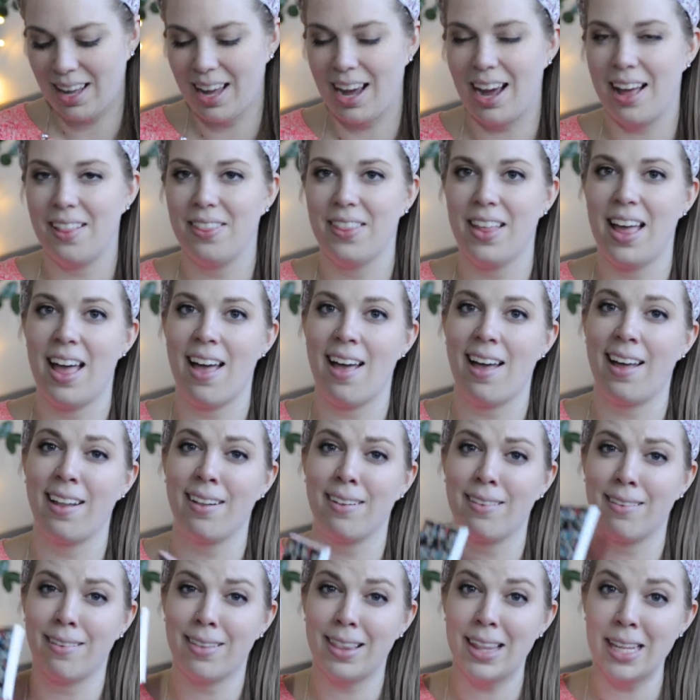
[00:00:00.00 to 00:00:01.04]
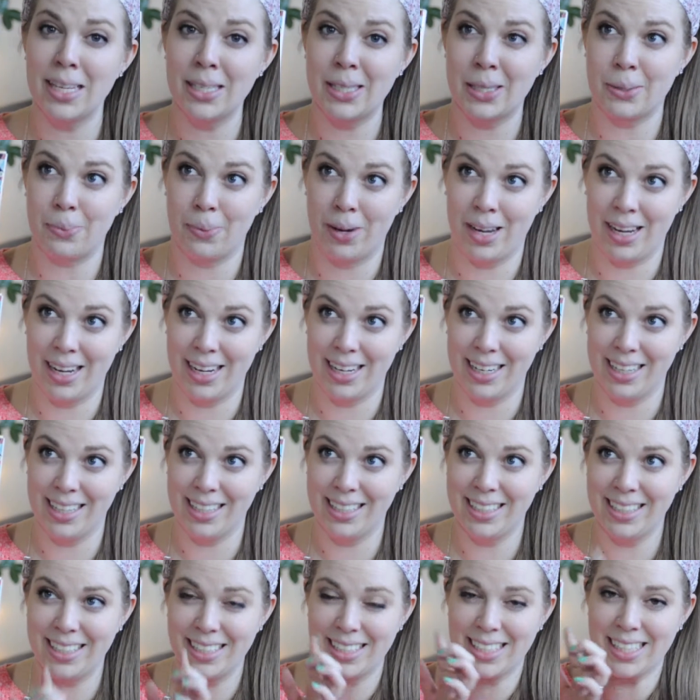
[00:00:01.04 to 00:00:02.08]
And then this
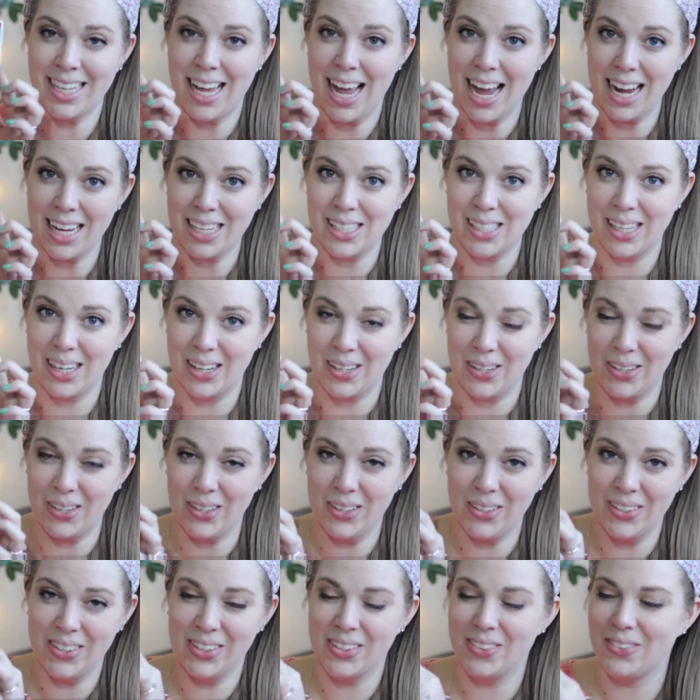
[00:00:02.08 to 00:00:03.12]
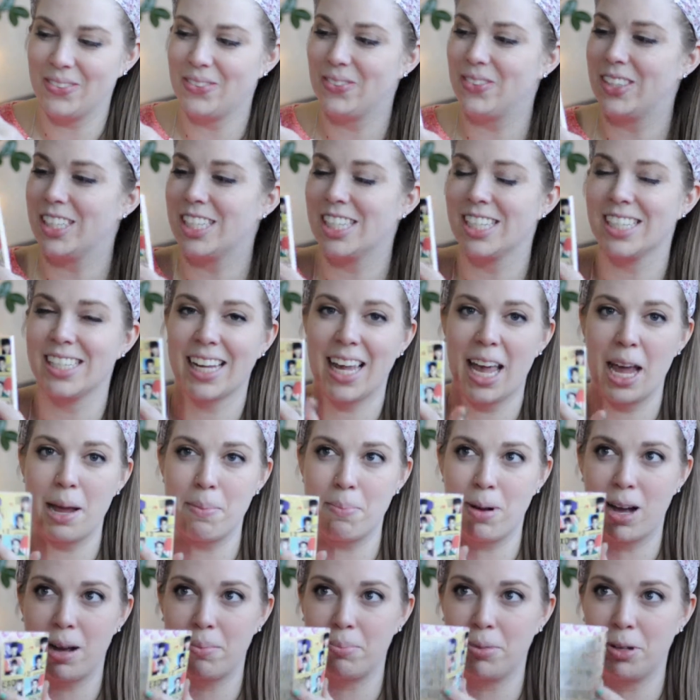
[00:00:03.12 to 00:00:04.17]
one is EXO, which is a
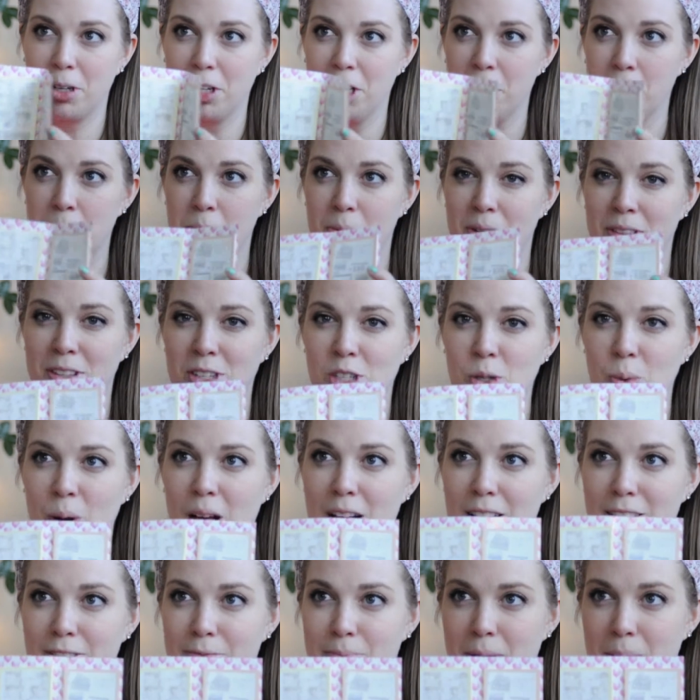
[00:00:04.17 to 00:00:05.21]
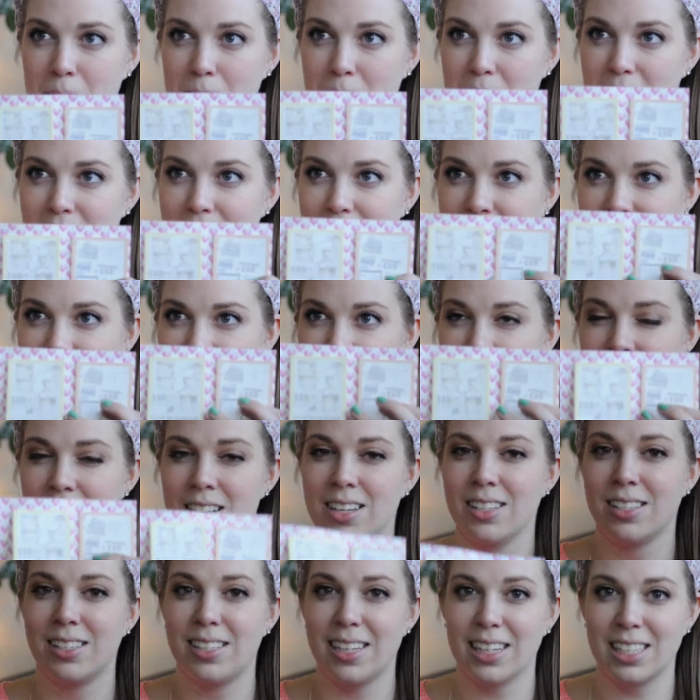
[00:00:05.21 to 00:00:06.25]
K-pop group with 12 members.
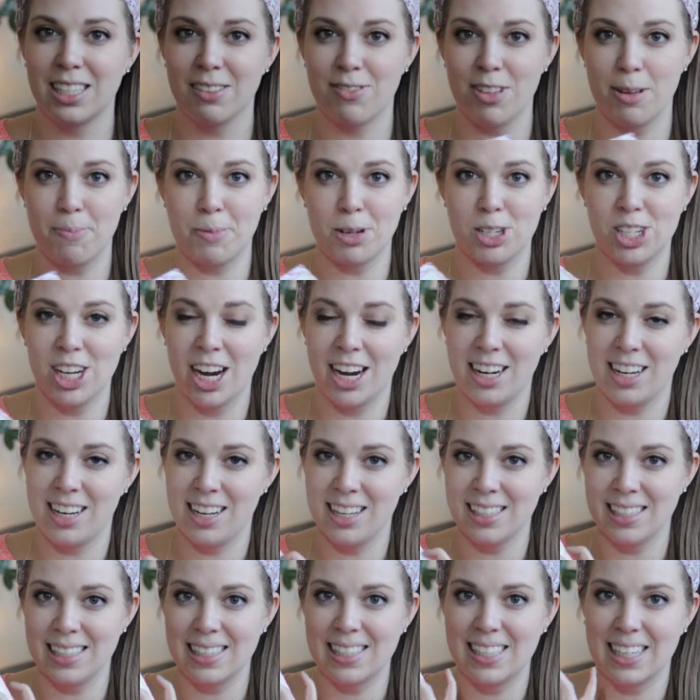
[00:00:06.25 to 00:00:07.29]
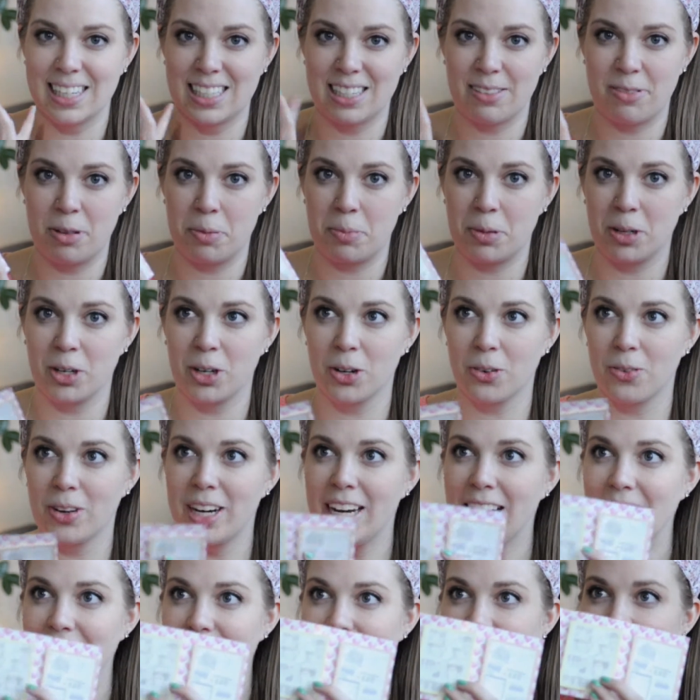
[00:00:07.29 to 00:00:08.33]
6 of them are Chinese and 6 of them are
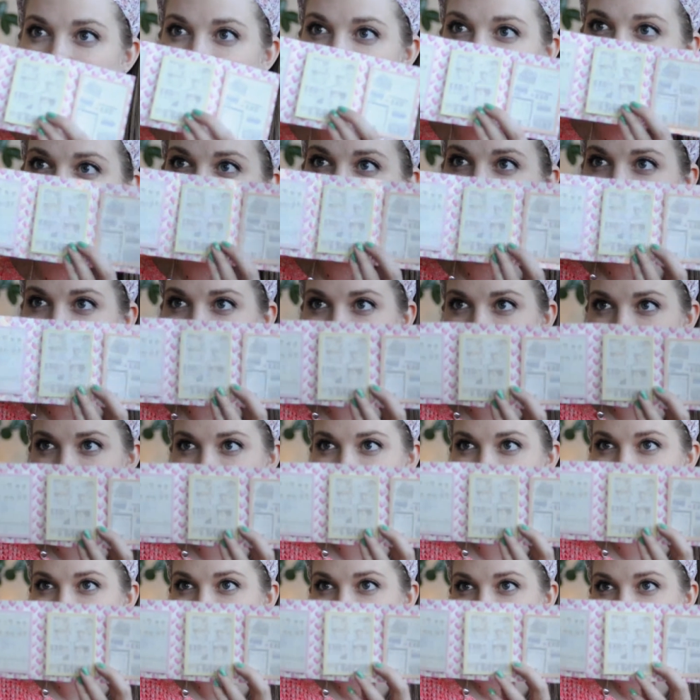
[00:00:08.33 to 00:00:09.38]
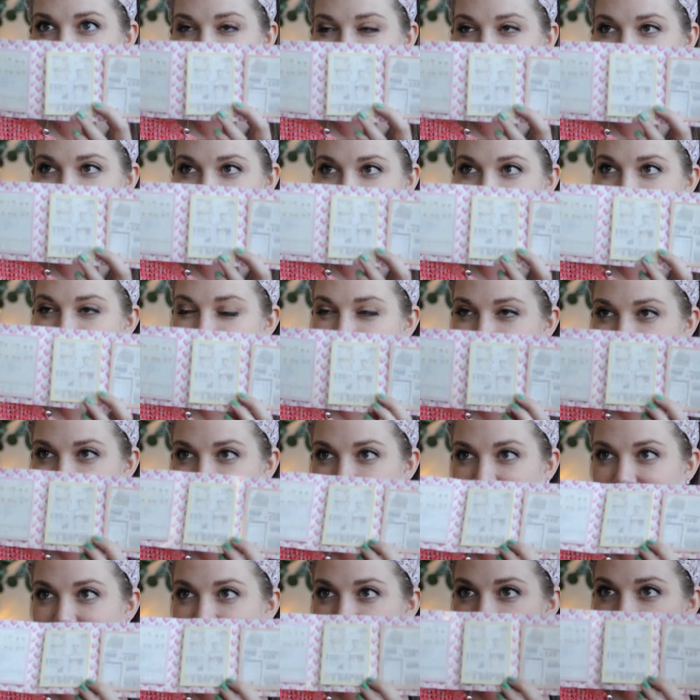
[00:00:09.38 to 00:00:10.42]
Korean, and they have
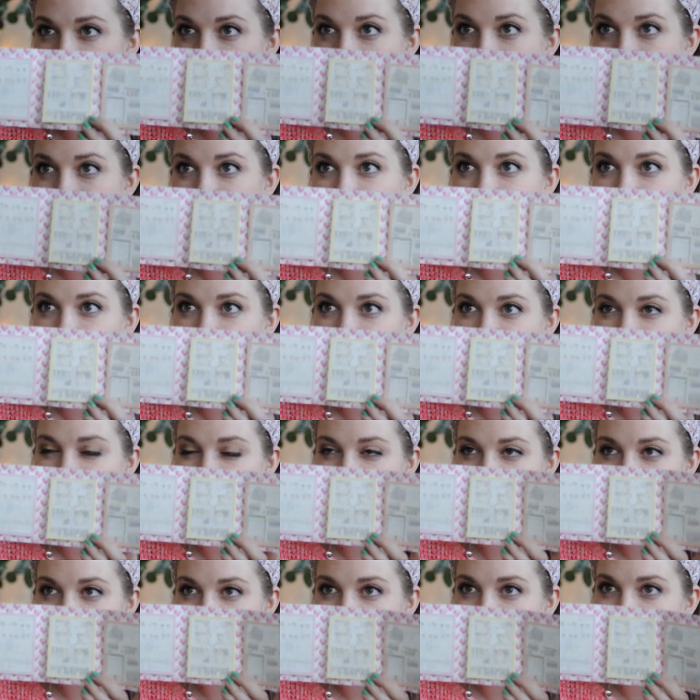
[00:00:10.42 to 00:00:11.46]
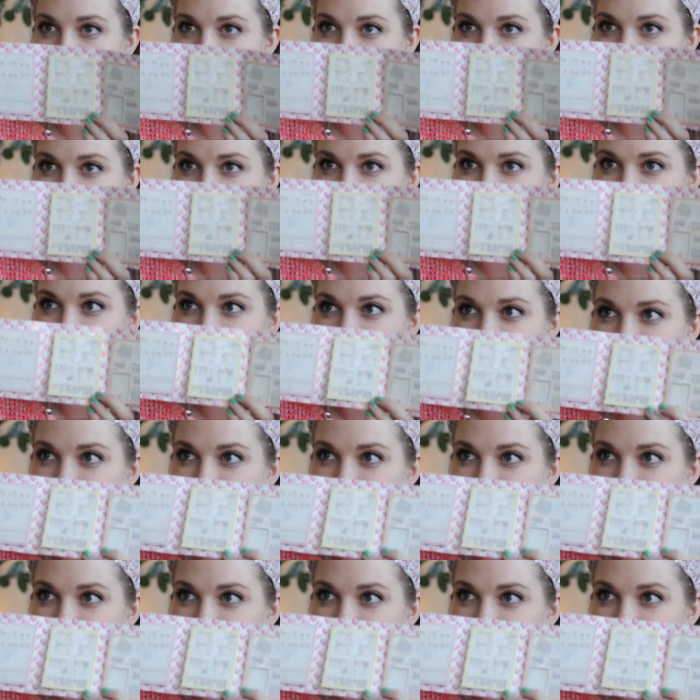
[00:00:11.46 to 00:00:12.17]
pictures of them all over